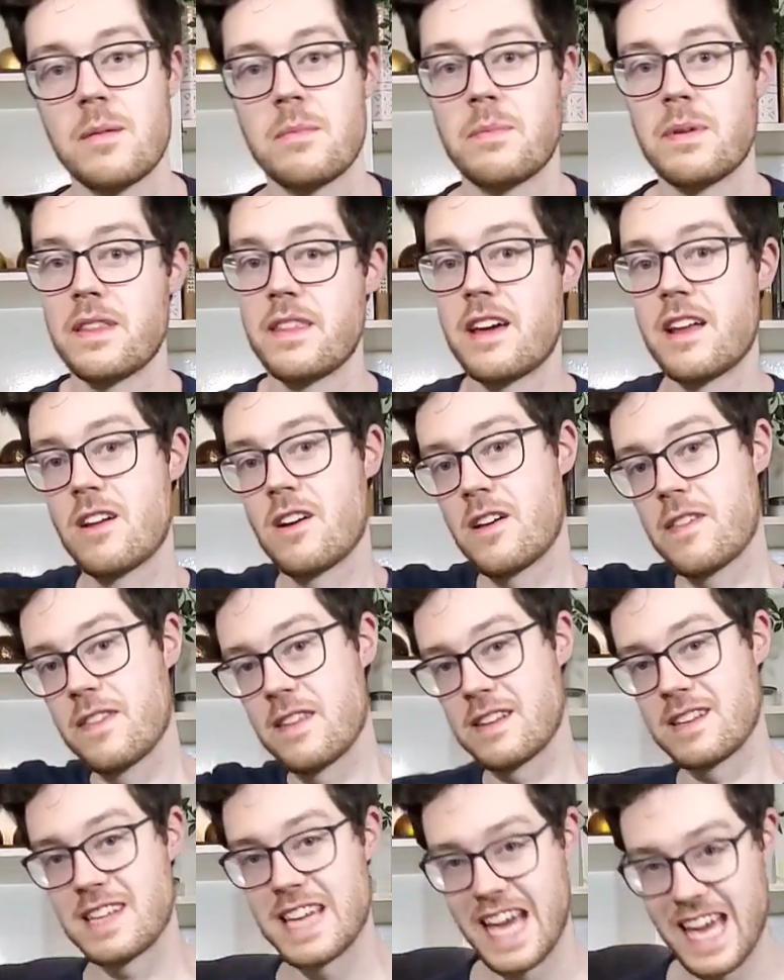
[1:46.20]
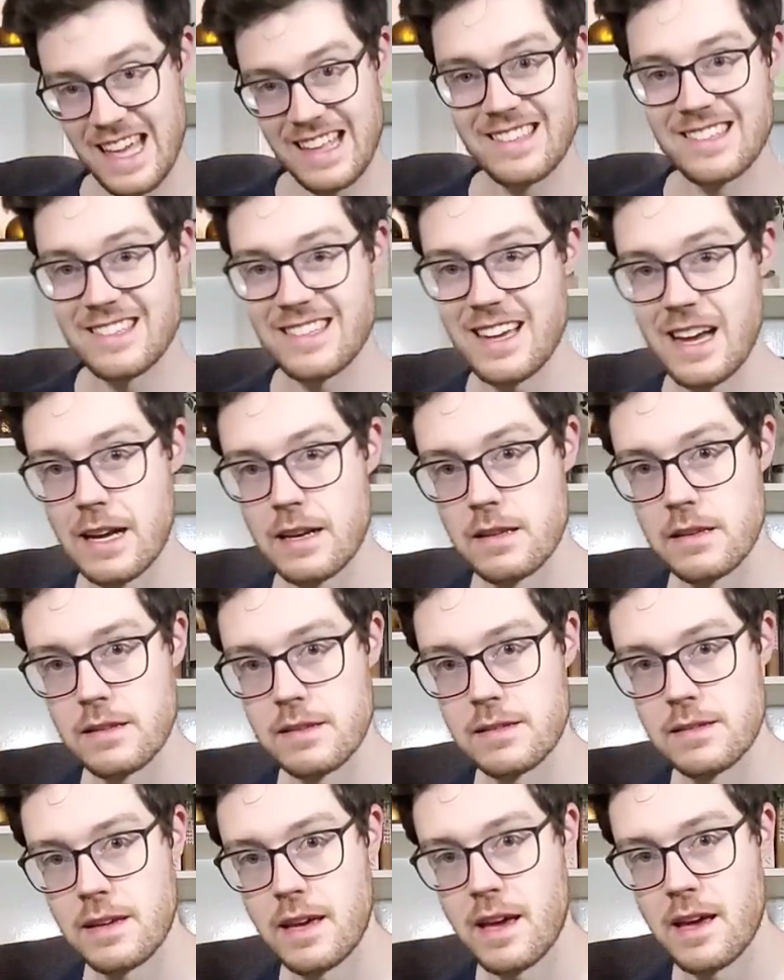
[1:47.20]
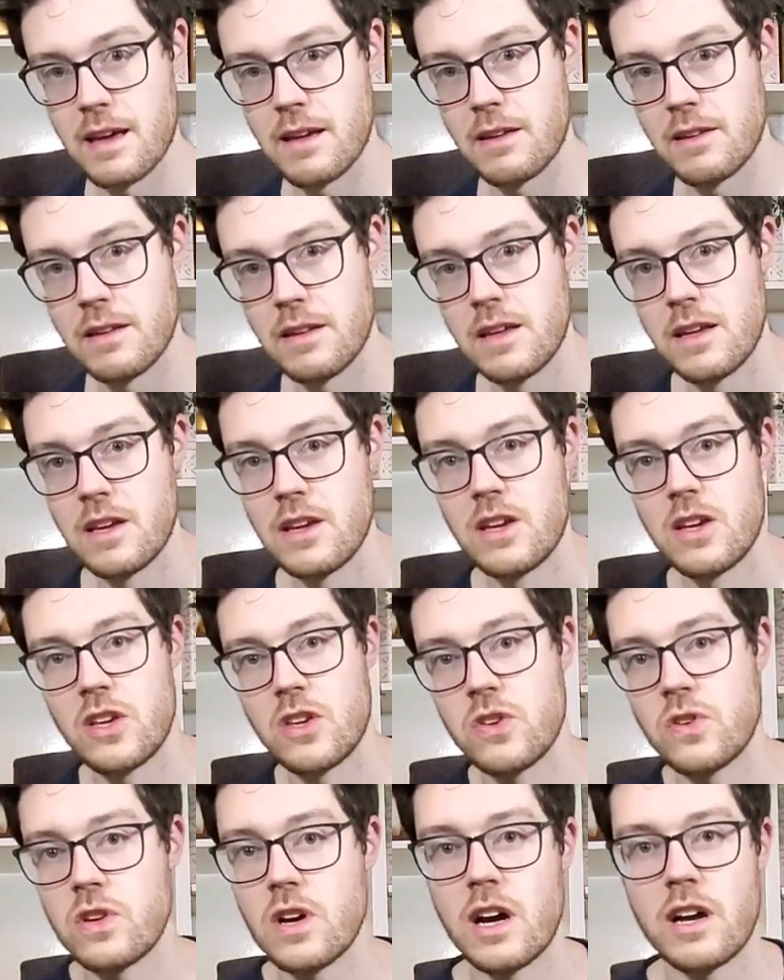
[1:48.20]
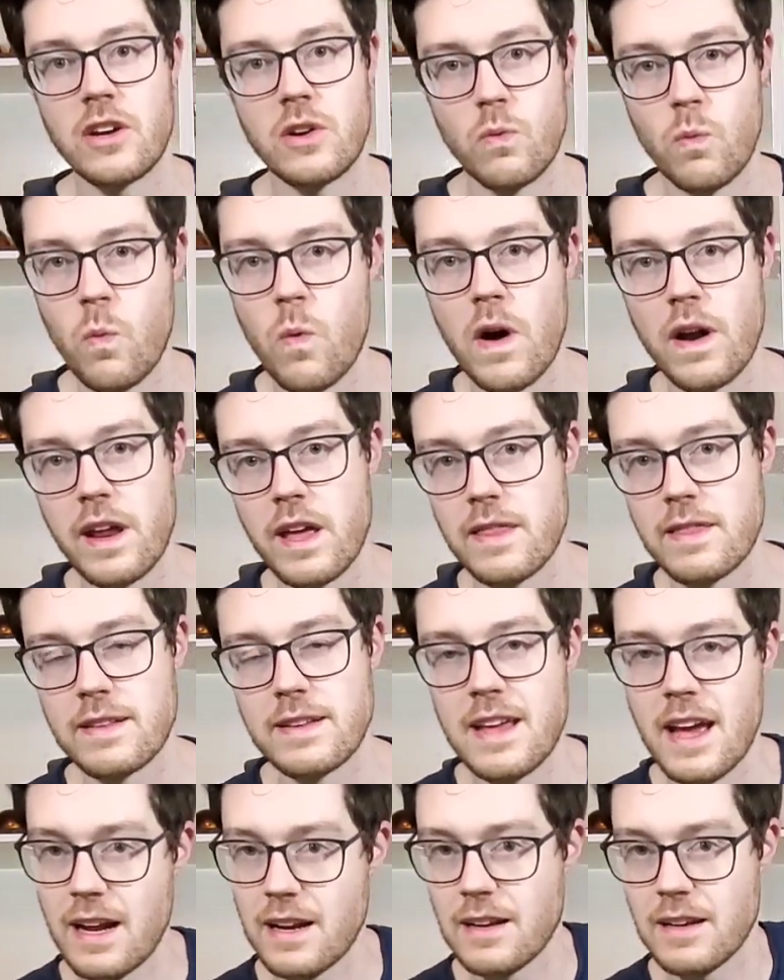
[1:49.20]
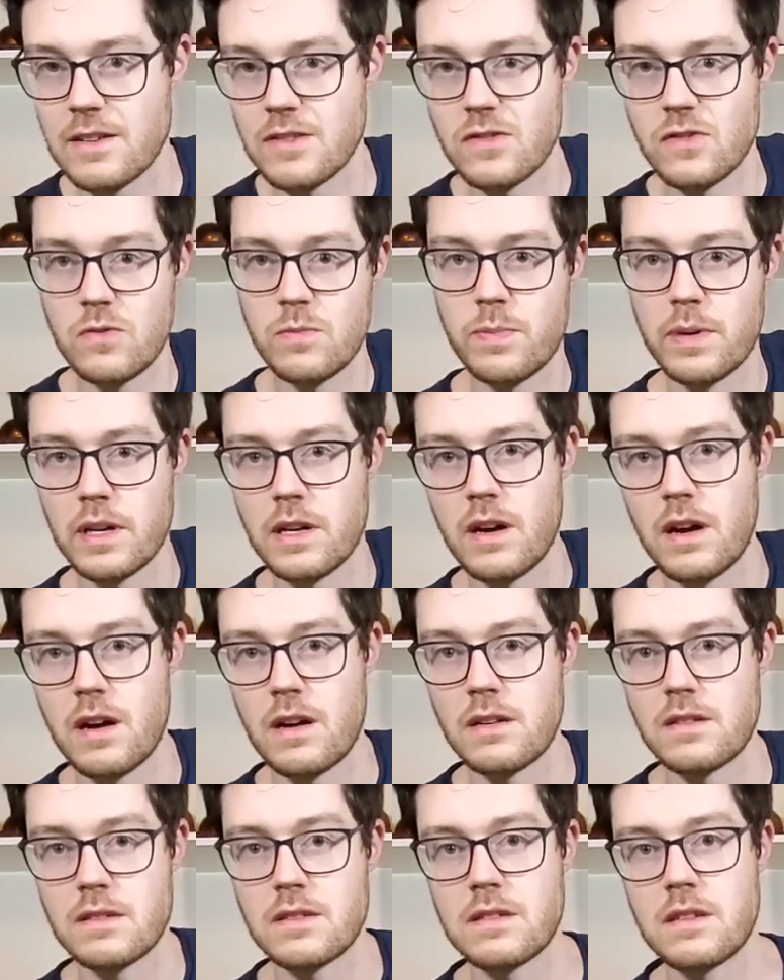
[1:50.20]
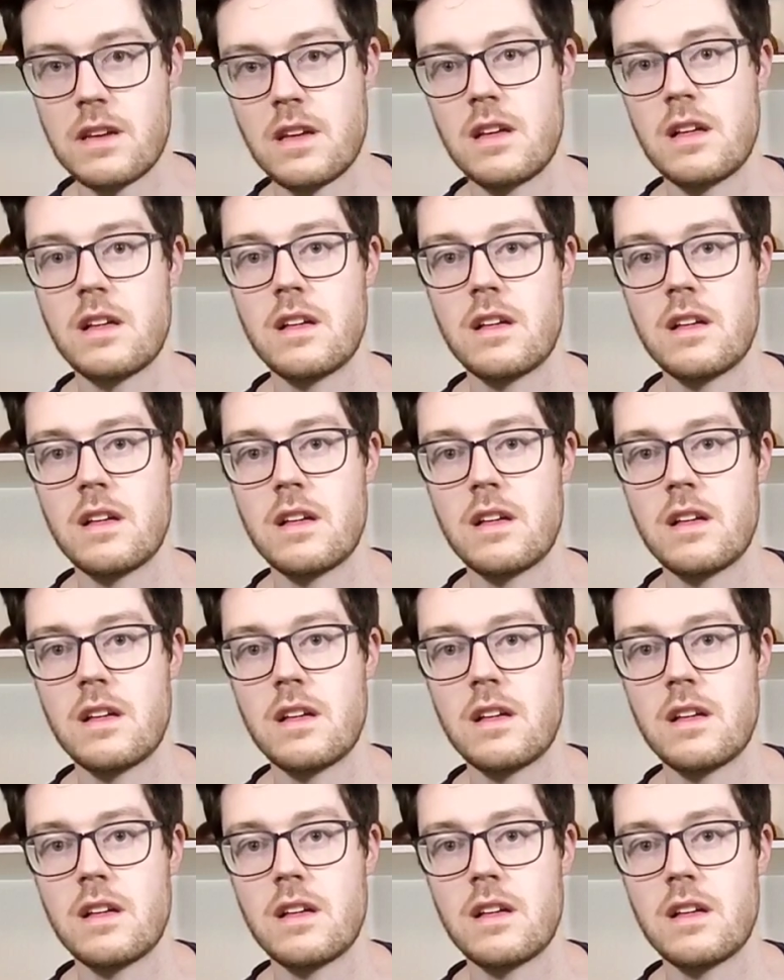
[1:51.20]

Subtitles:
But then on the 10 side of the scale, you got your 1/8 Technic supercars.